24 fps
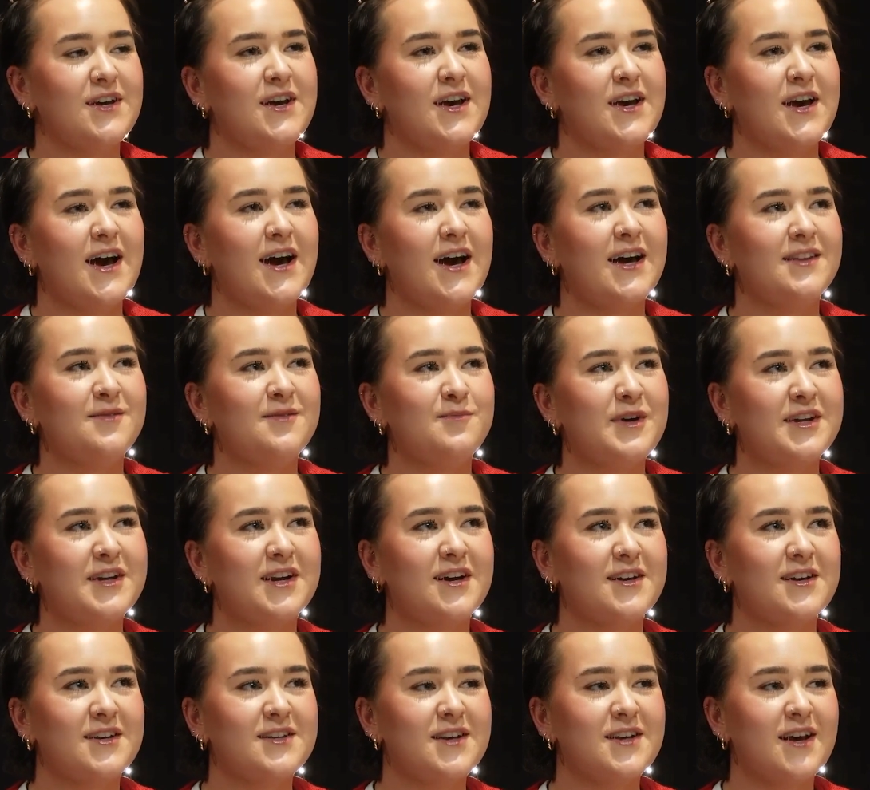And being
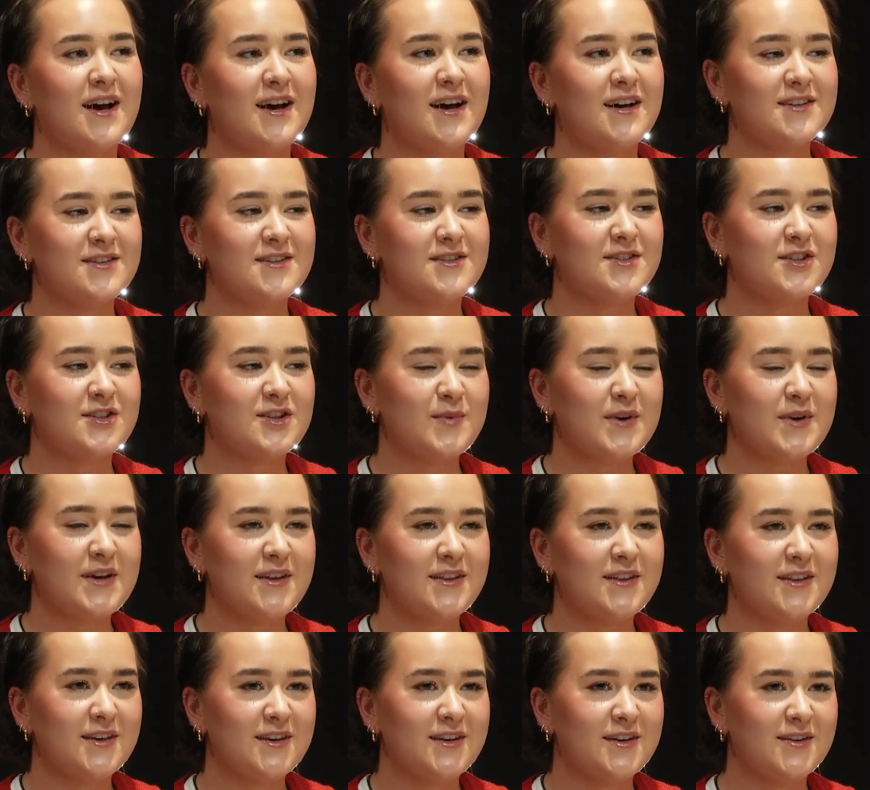asked to be
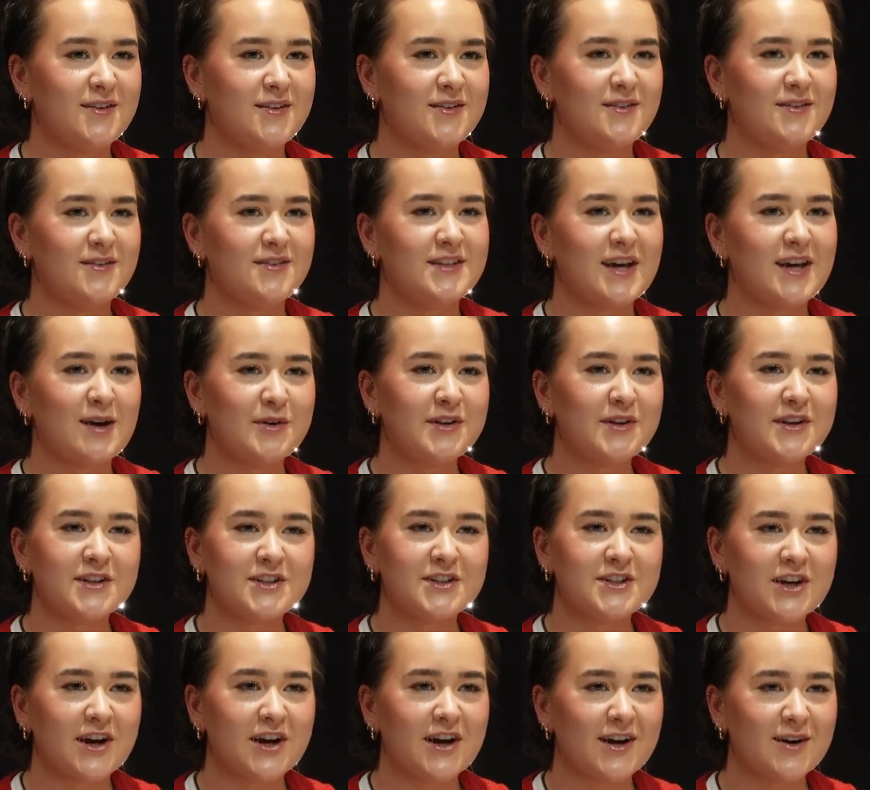the deputy
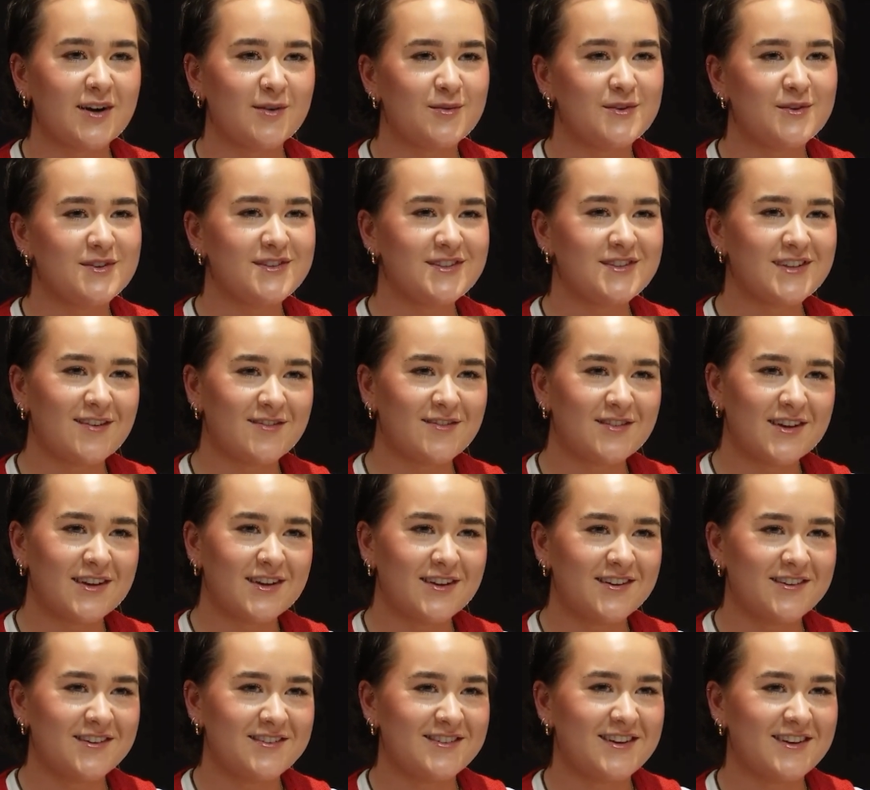chair was
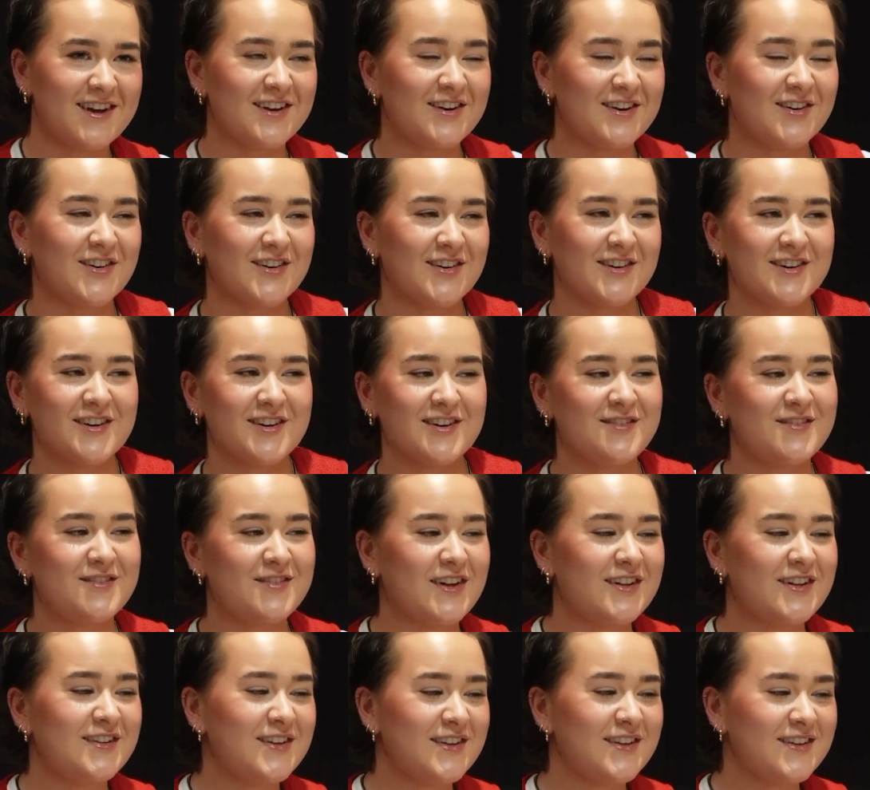definitely an honour. It
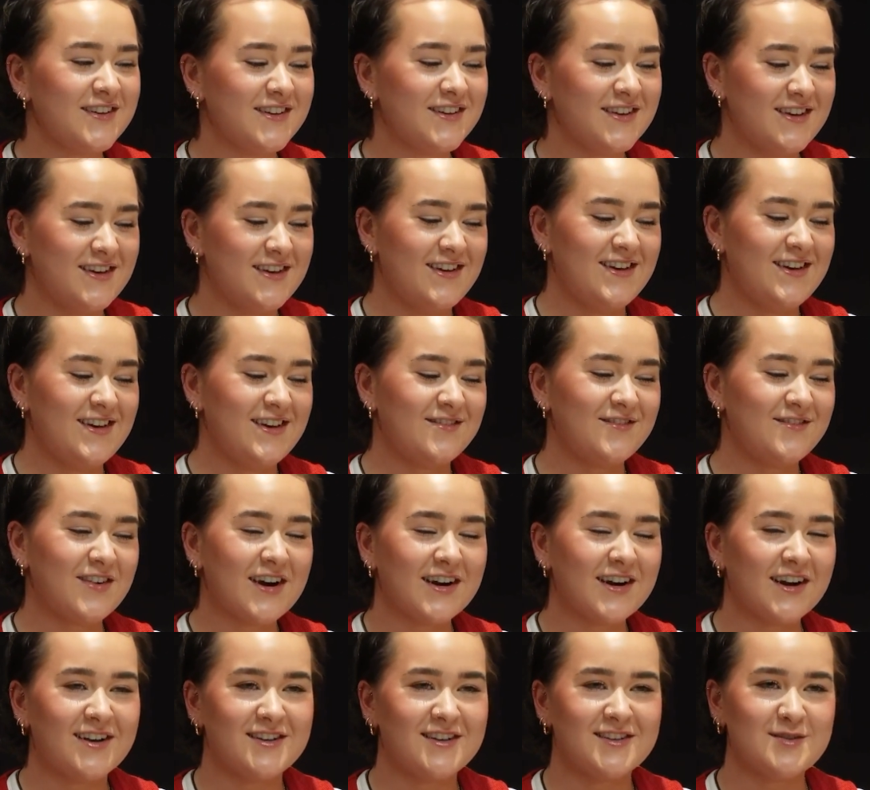felt
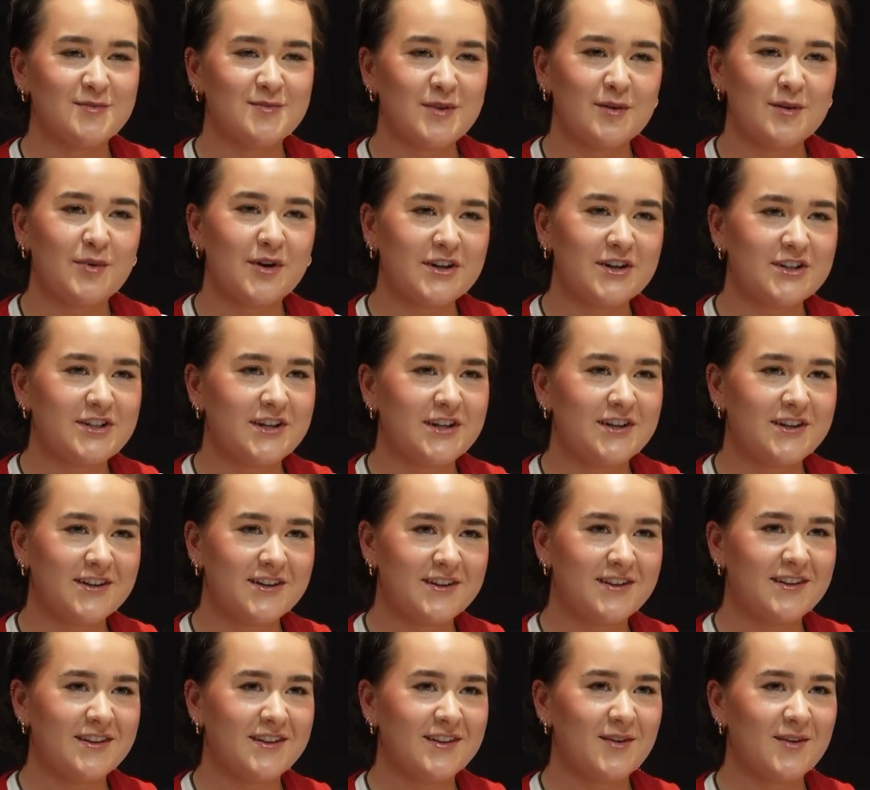very nice to be
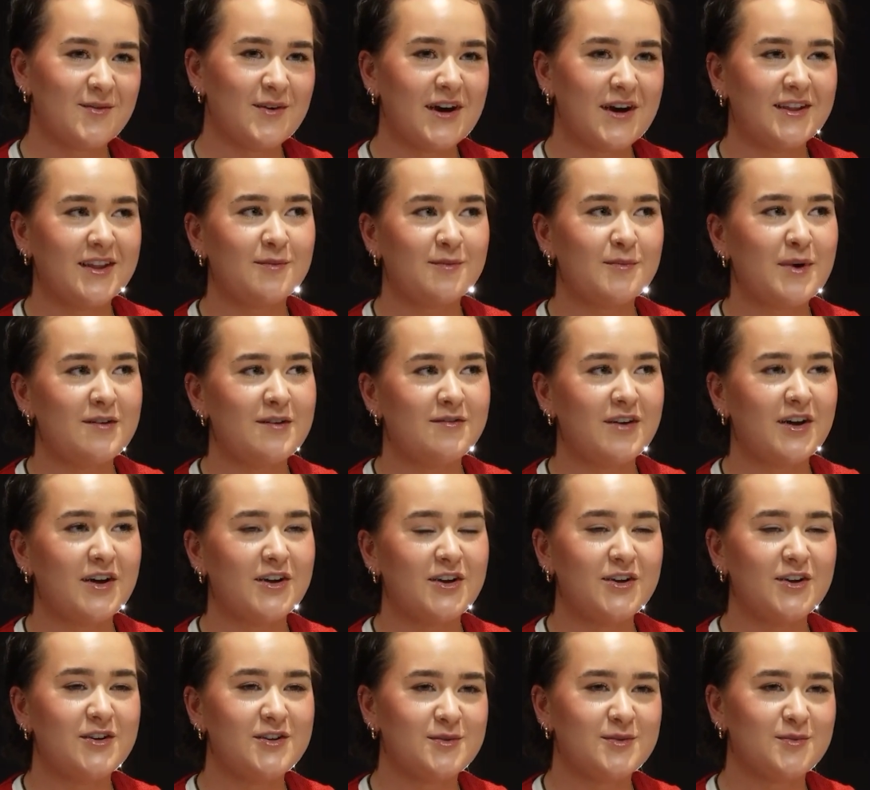appreciated in that way, and that my
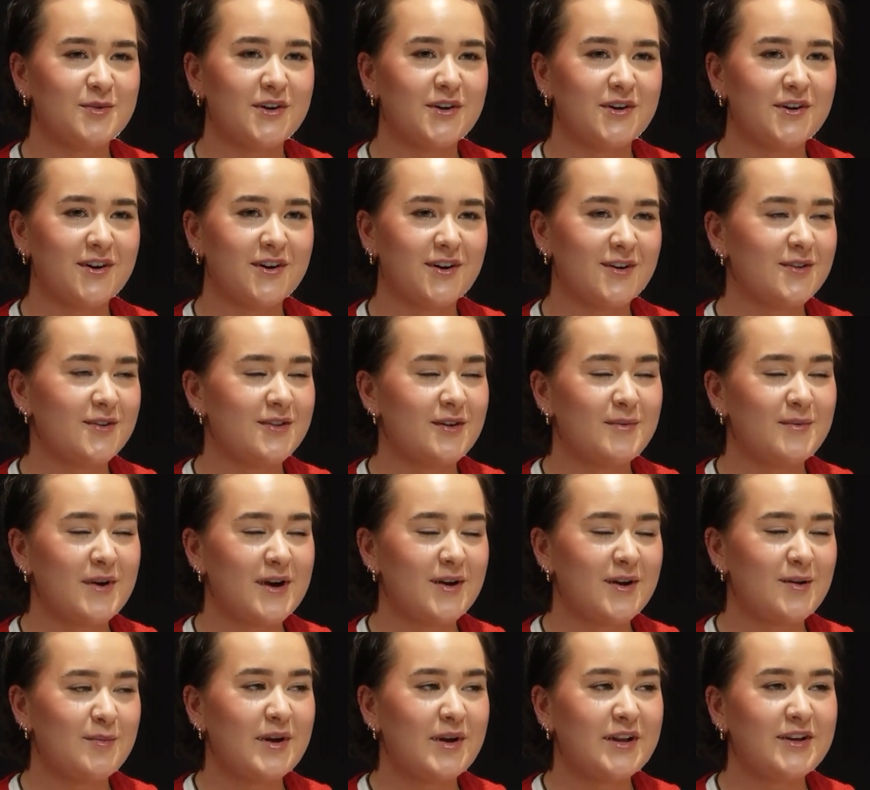values that my
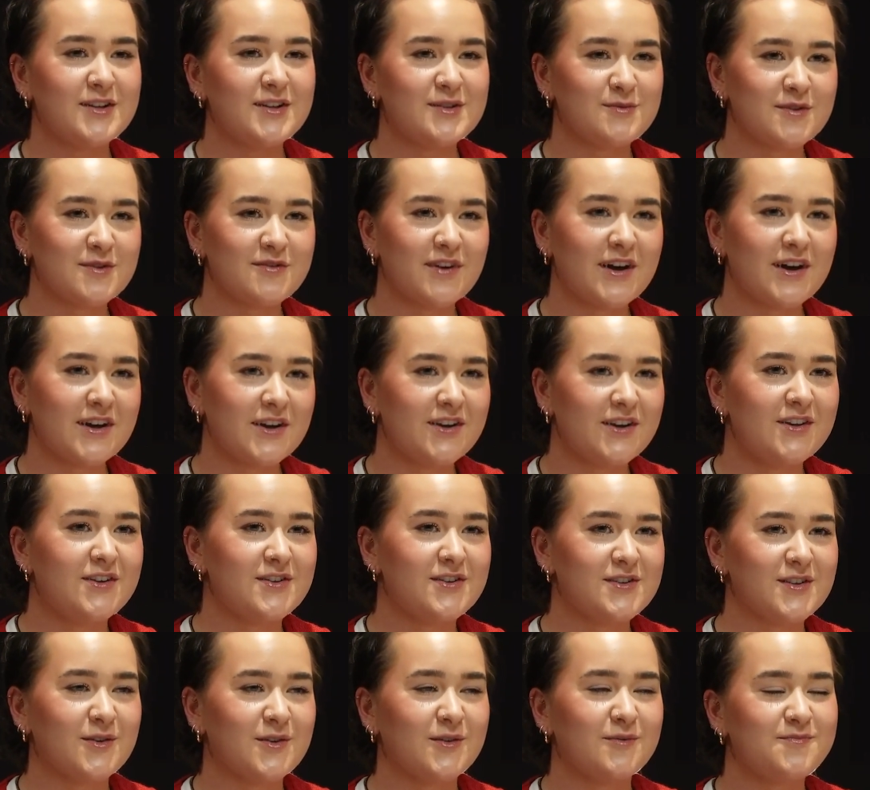opinions were valued.
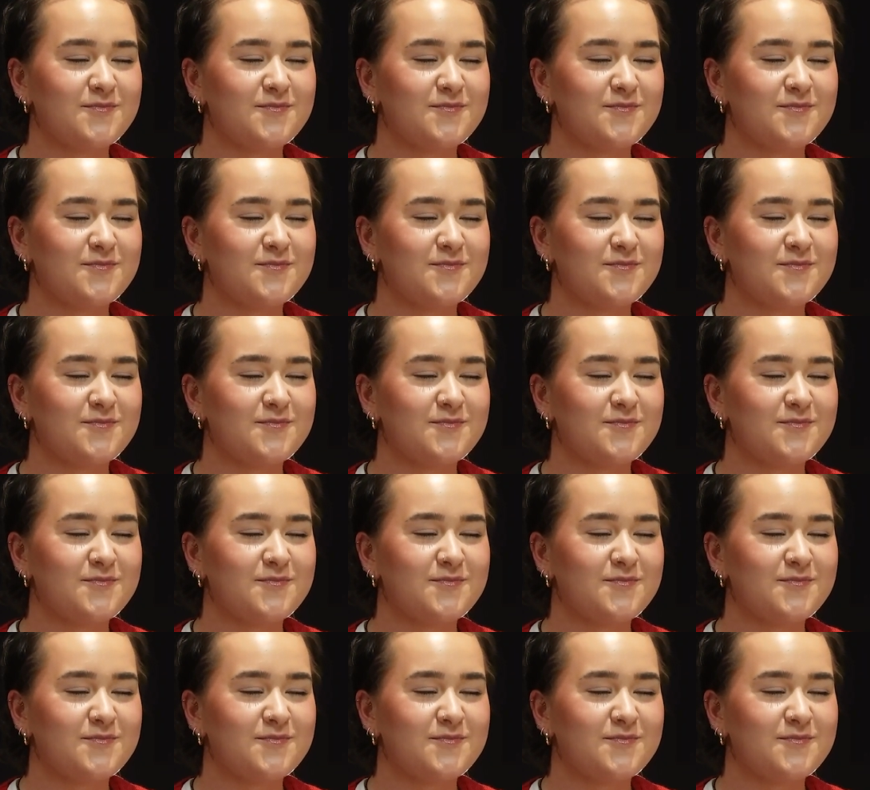So